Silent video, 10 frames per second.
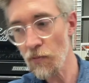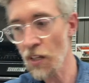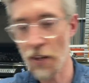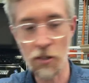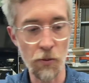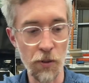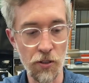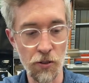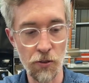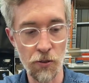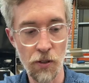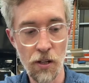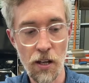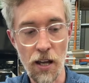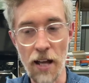that's what we do
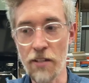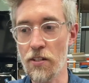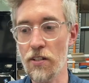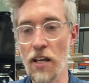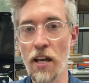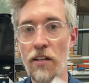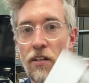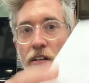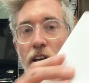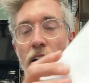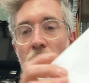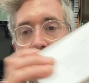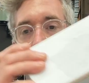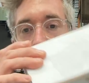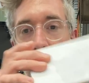as standard.
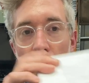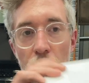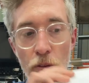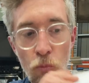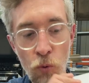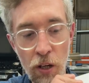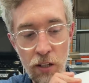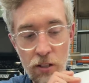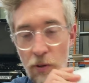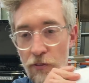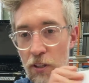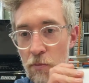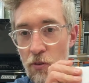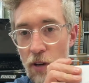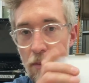We fit them
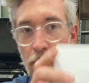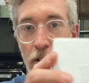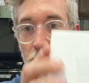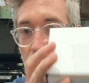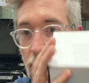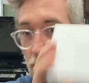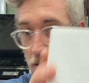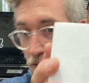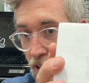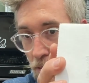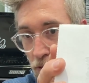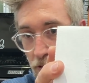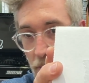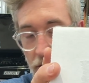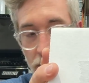to our builds, and they're also available
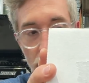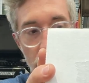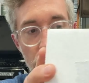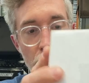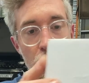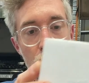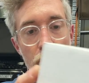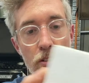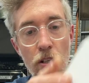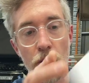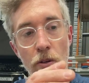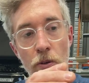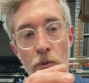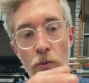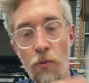from our store.
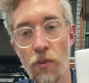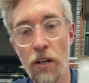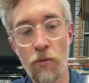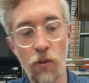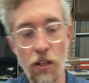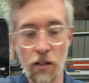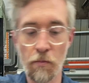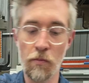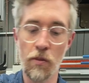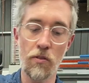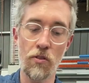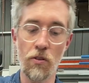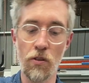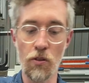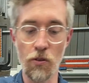So they will come to
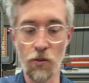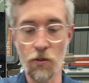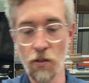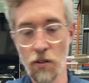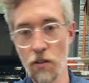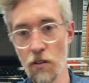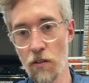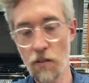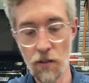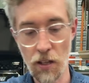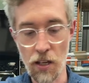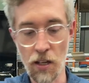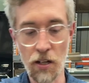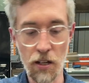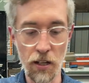you
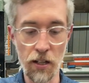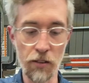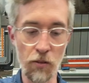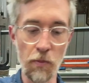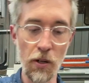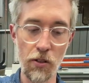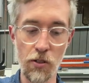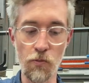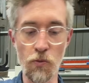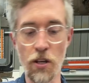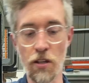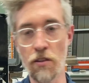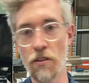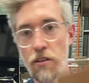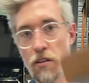in a little box
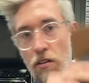with